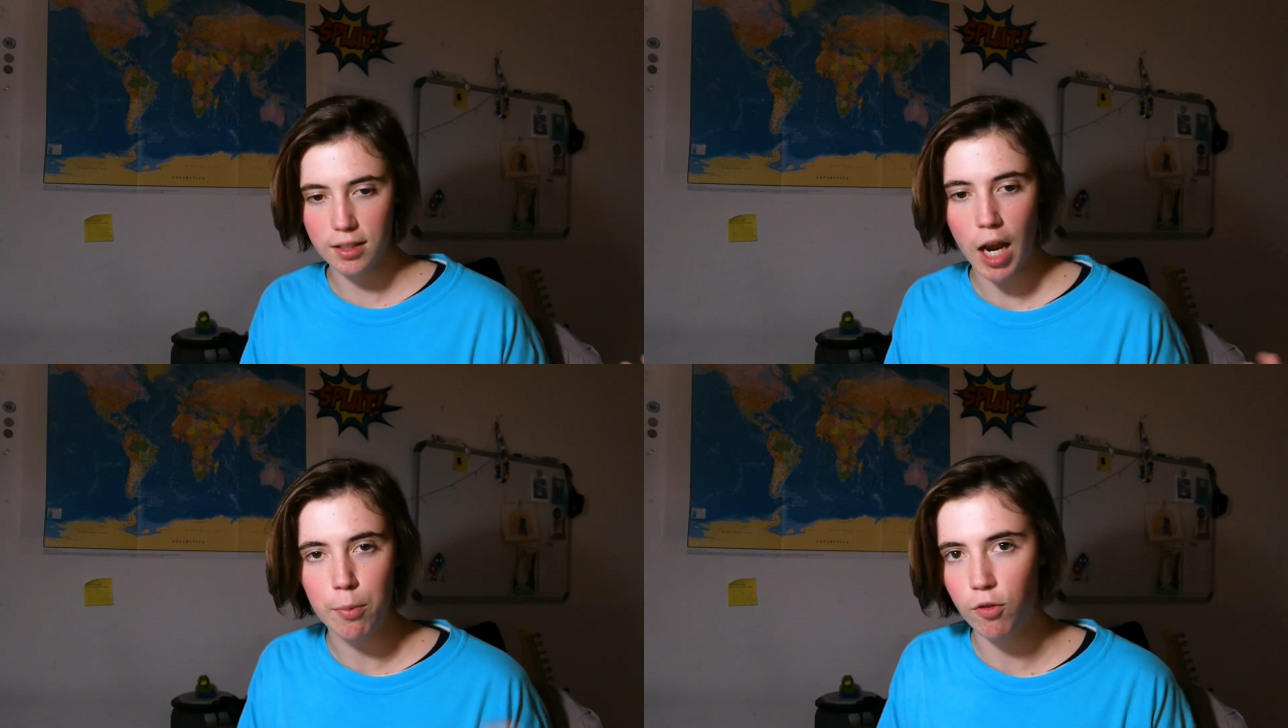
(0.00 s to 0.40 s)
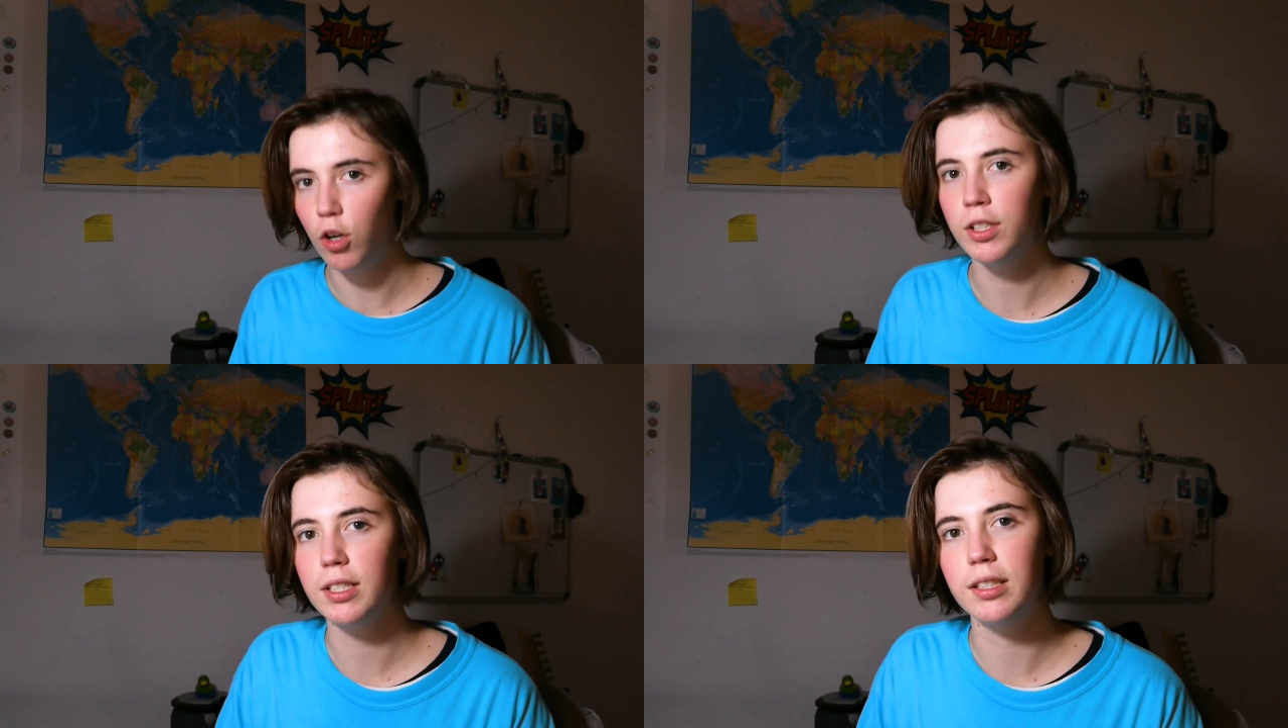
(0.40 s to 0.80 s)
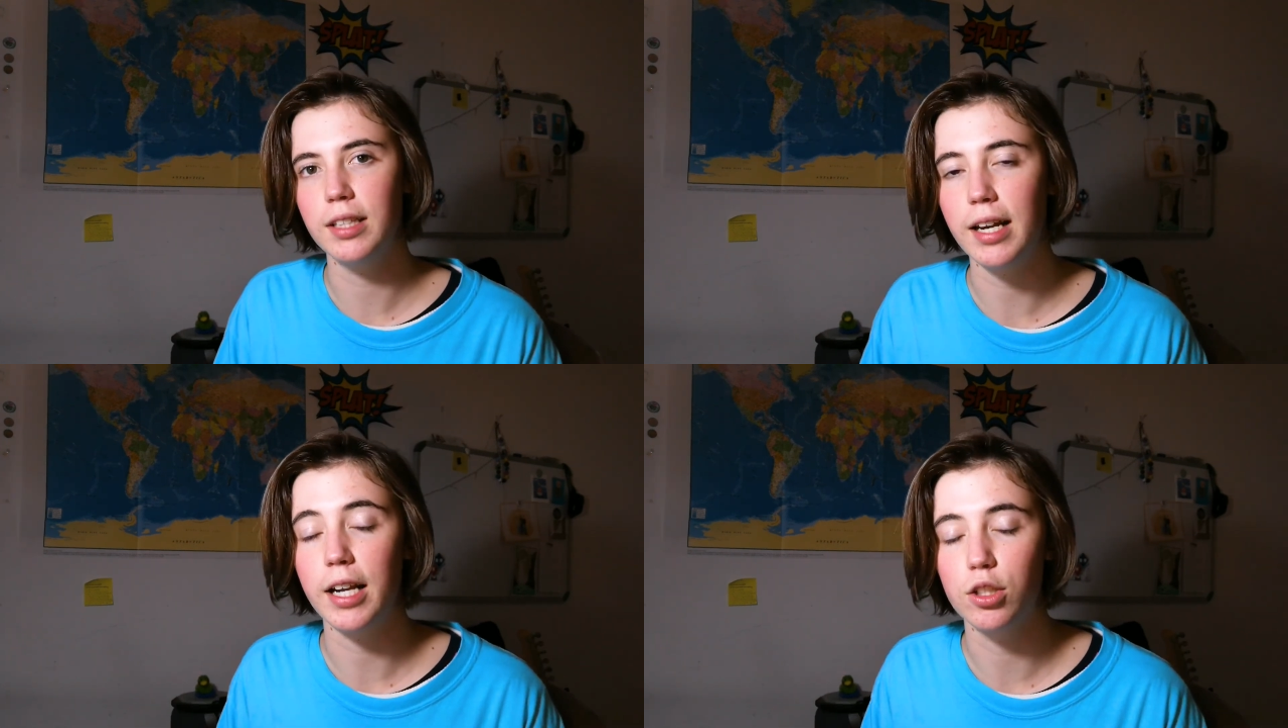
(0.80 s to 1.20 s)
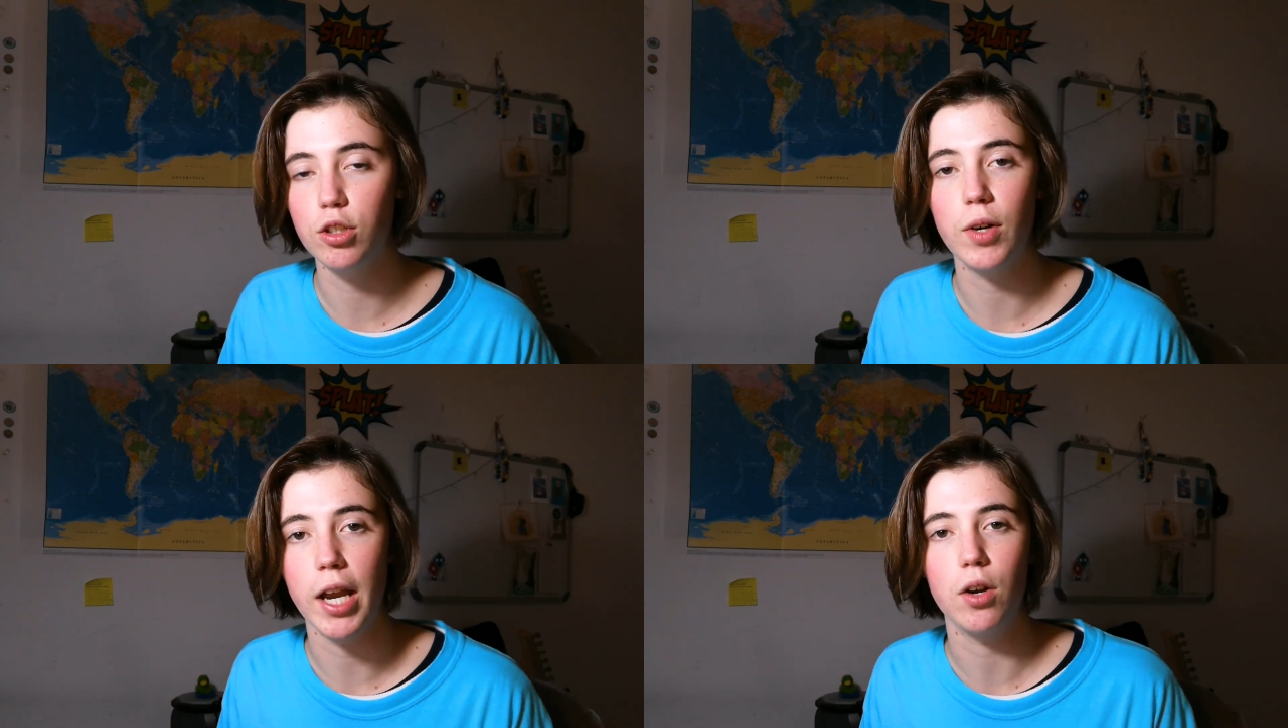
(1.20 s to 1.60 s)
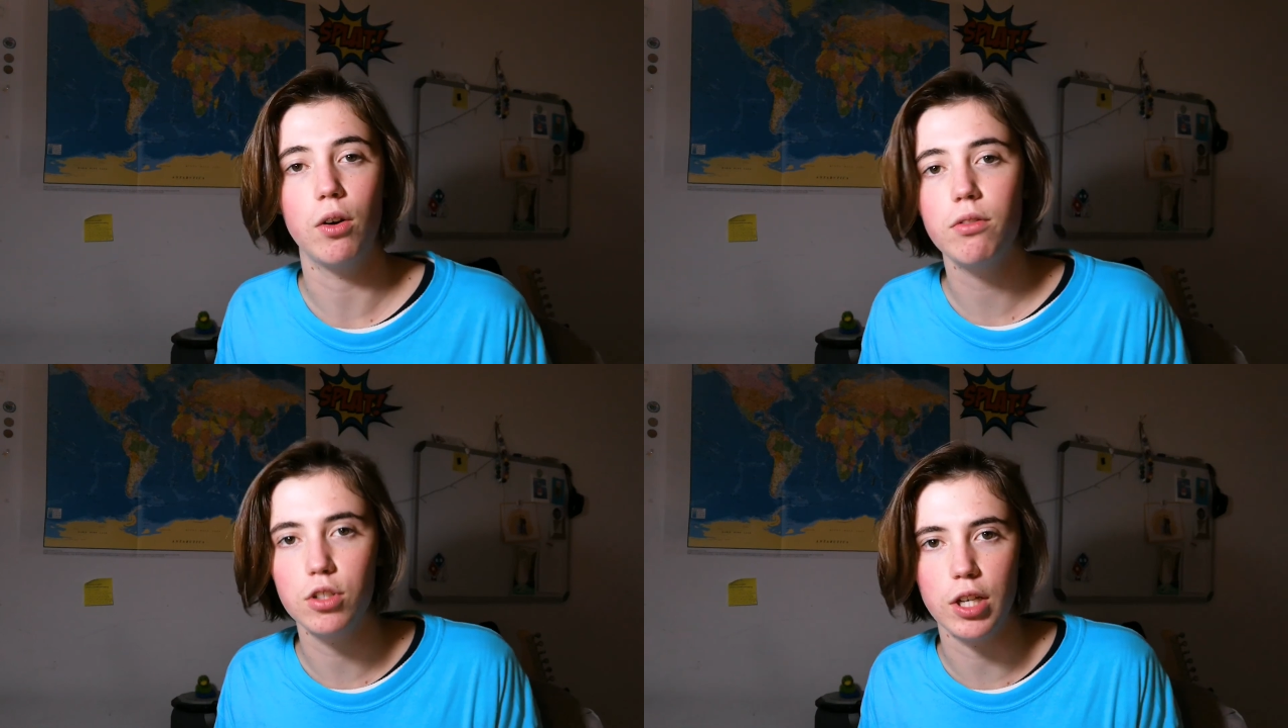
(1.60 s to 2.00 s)
type of content that I do create
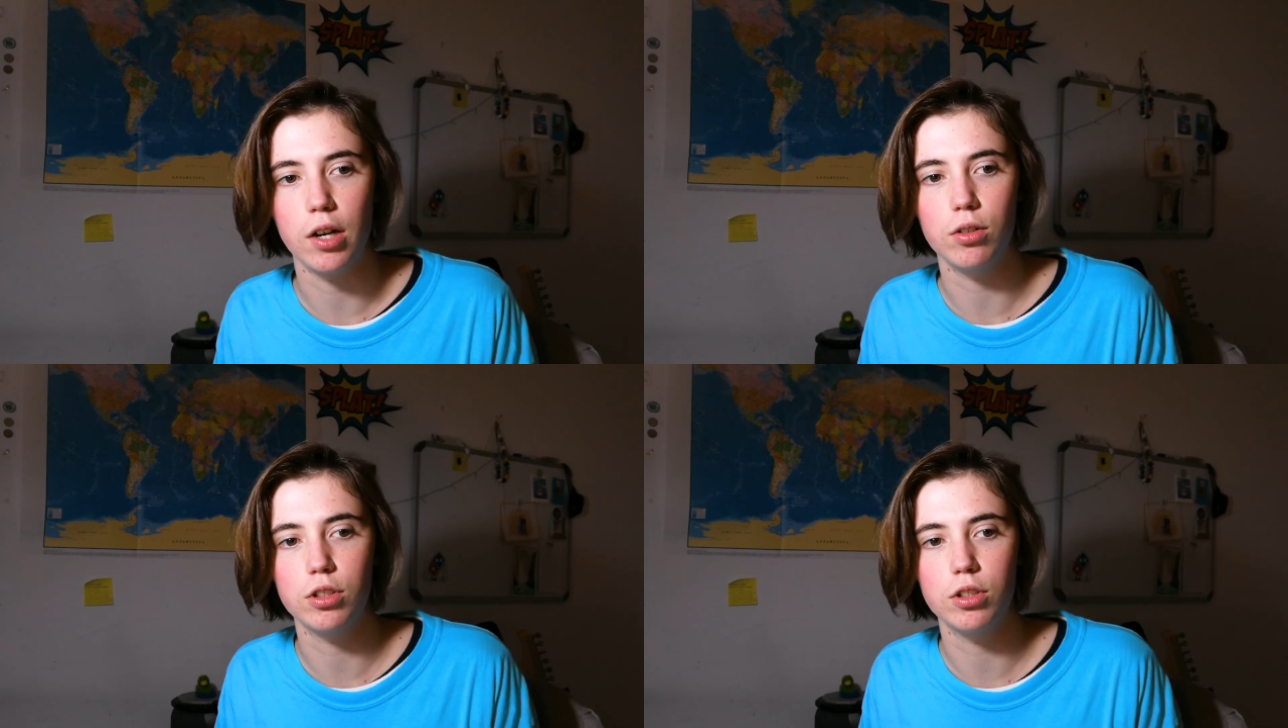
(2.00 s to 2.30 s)
on this channel,